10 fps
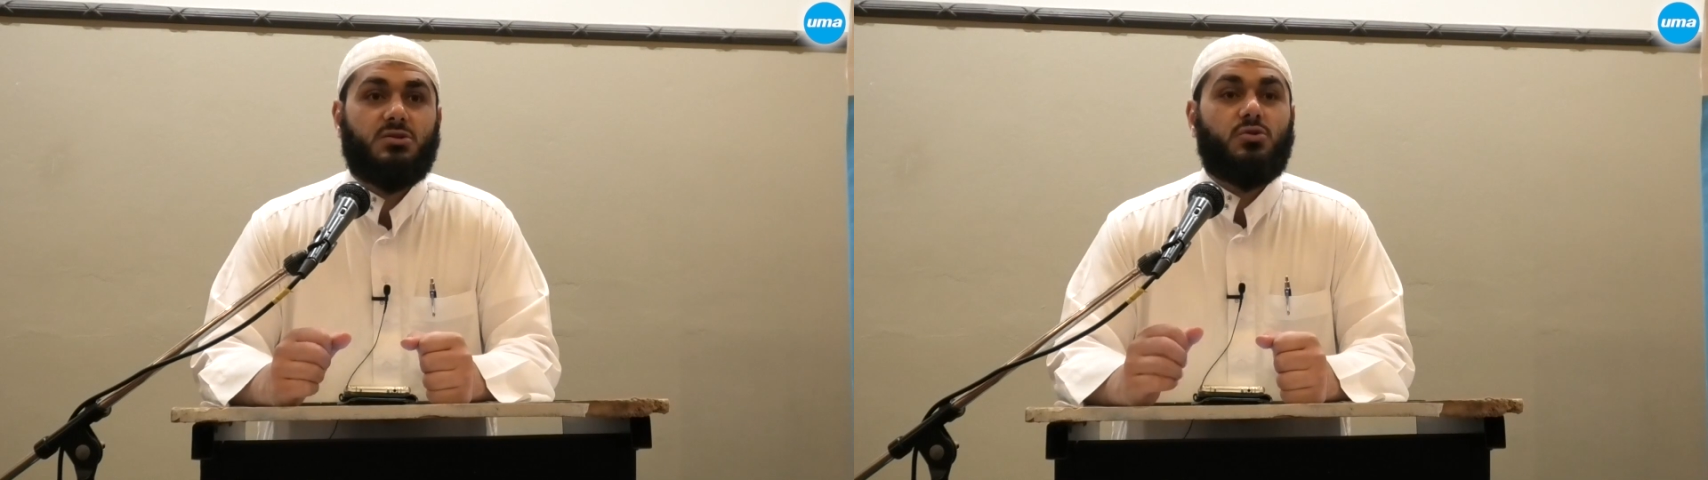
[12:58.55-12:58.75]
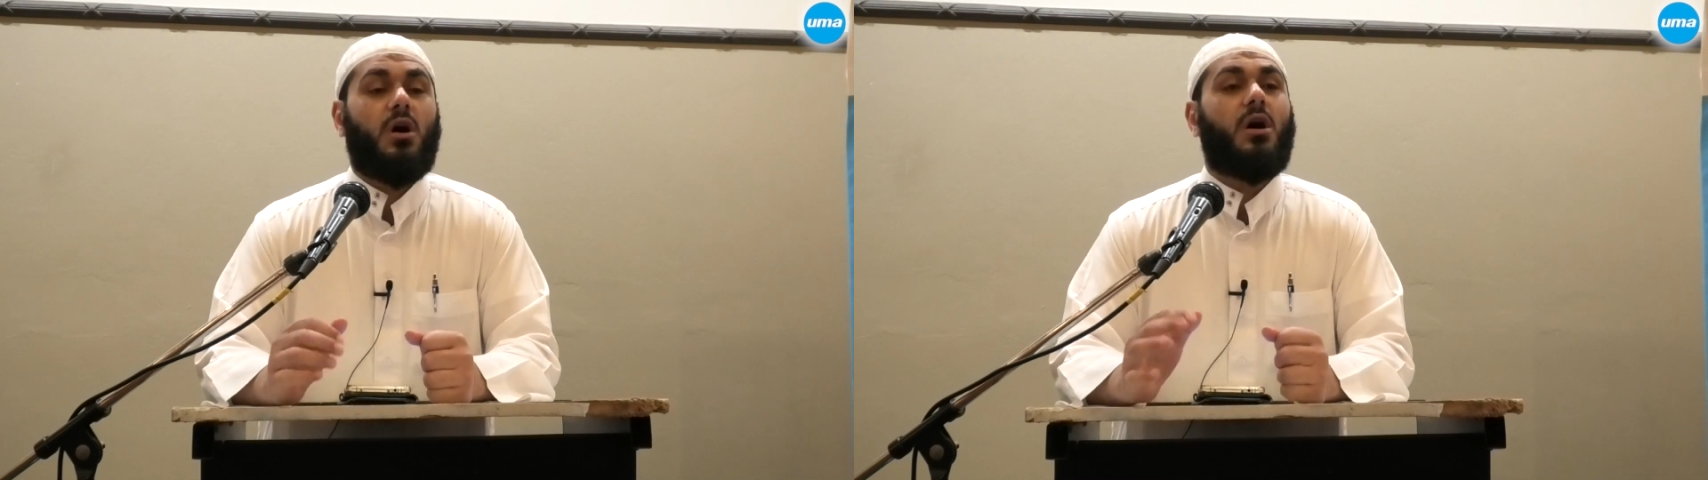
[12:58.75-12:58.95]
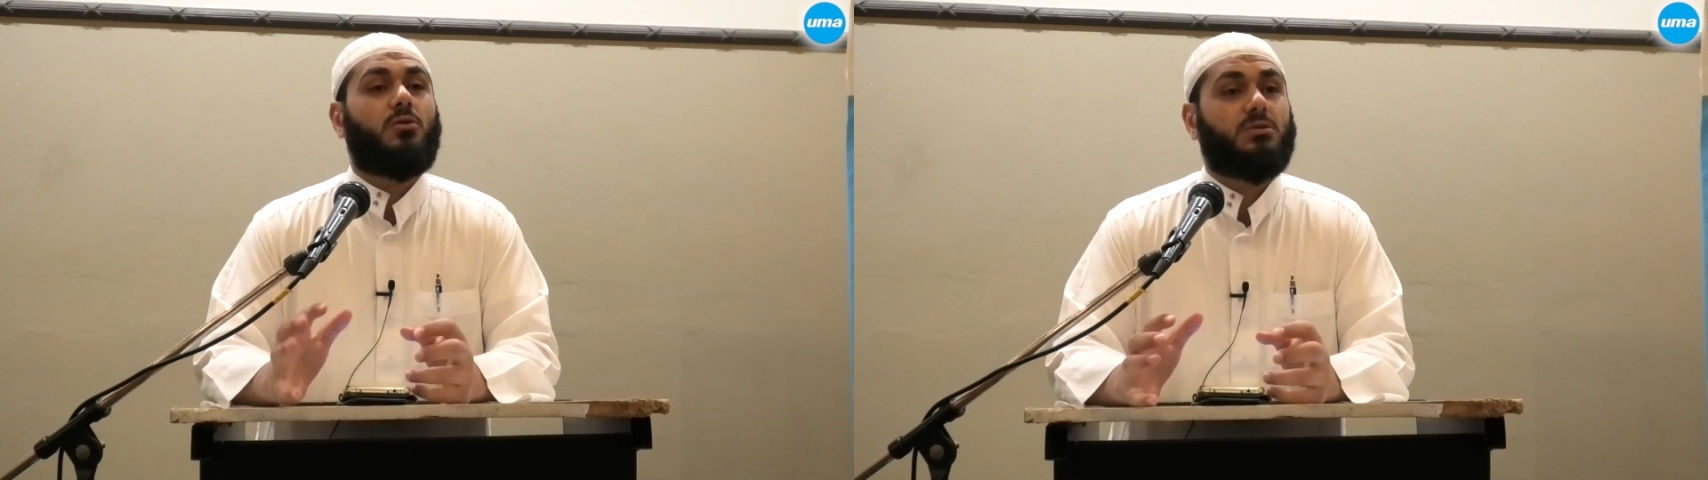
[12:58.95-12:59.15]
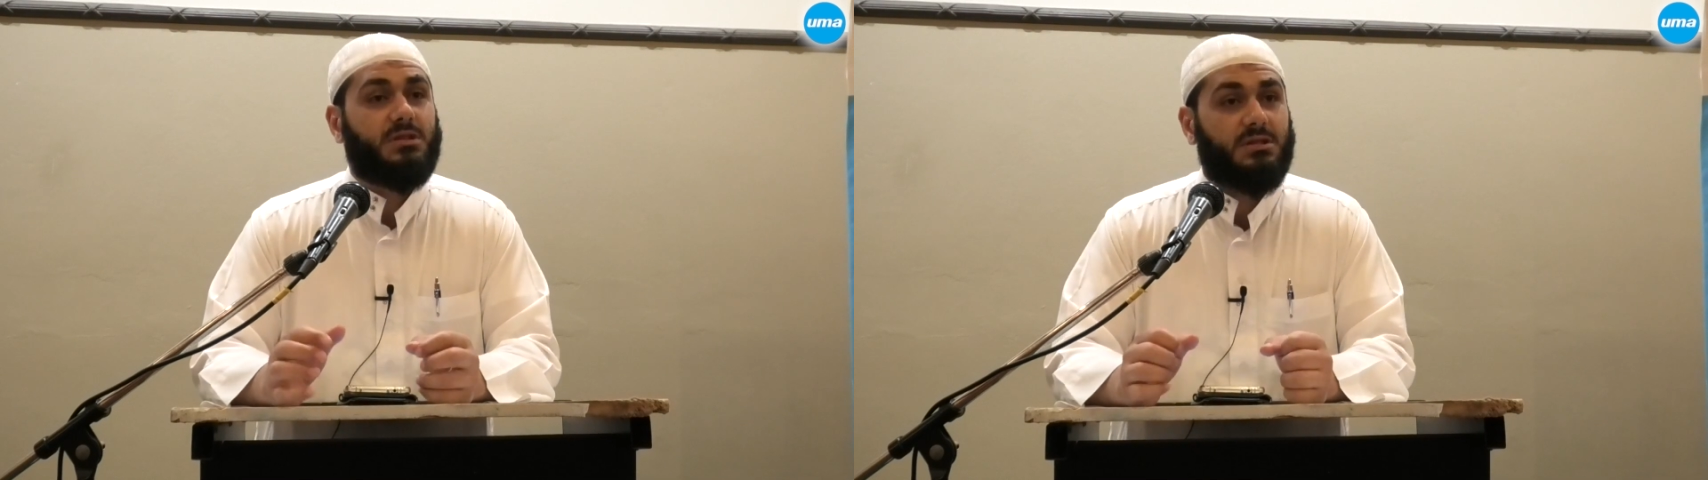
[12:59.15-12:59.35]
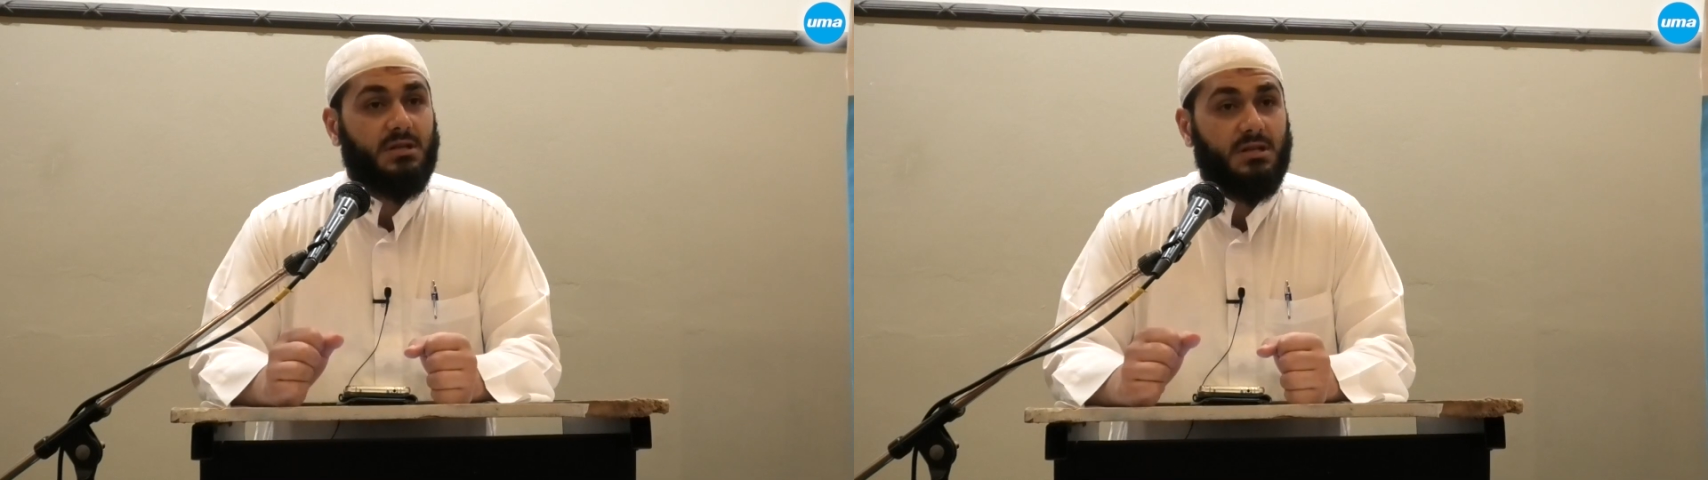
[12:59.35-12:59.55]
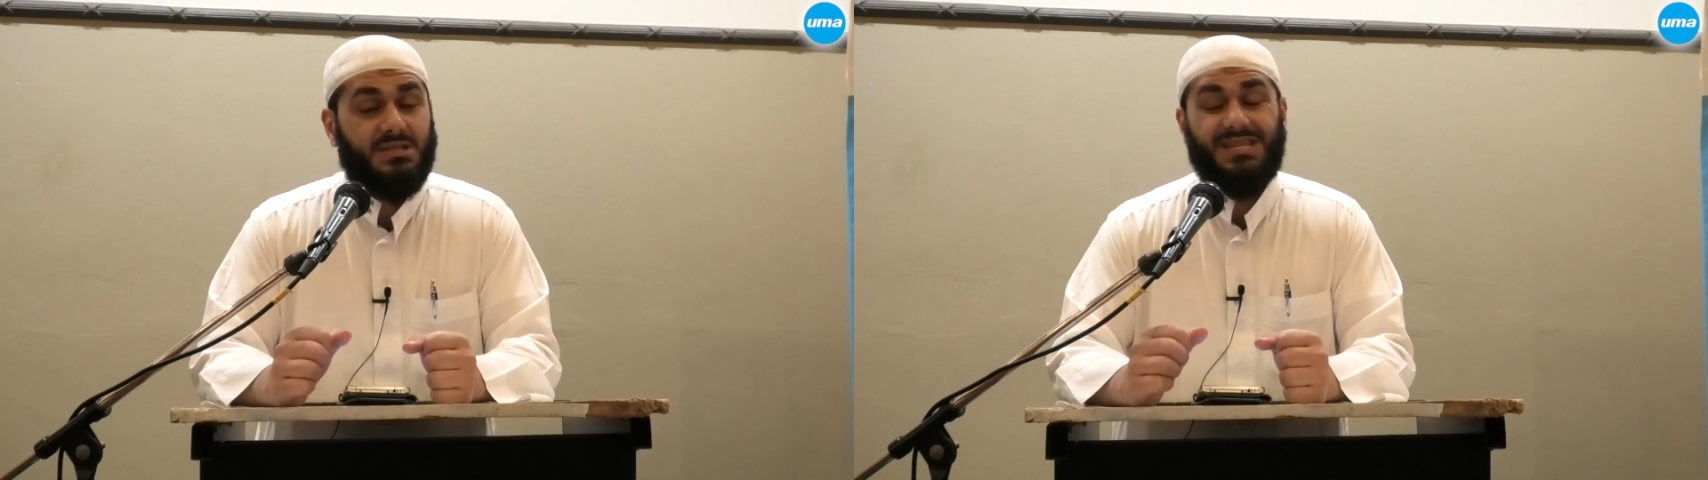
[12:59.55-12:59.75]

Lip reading: to hold,